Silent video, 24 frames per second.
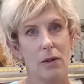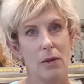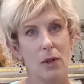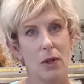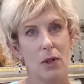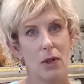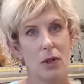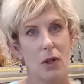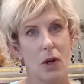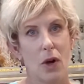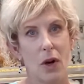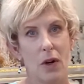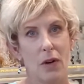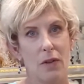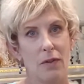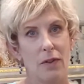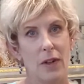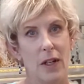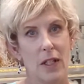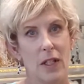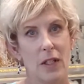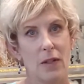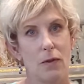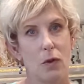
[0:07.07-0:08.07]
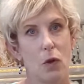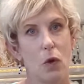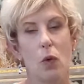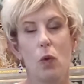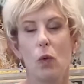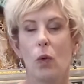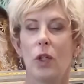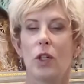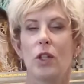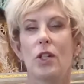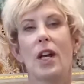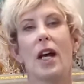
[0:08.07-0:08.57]
Louis Art
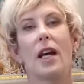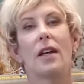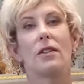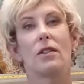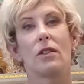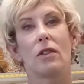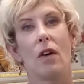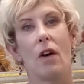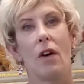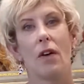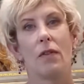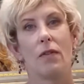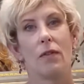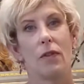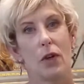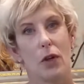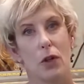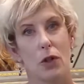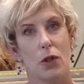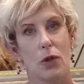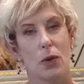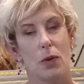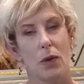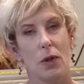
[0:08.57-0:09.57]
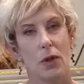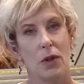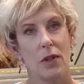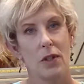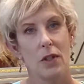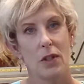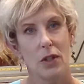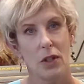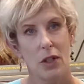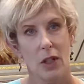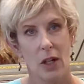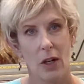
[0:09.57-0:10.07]
Festival, which has gone virtual
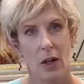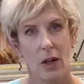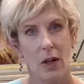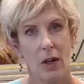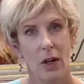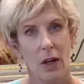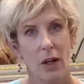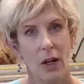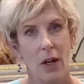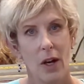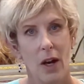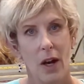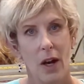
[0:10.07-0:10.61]
this year.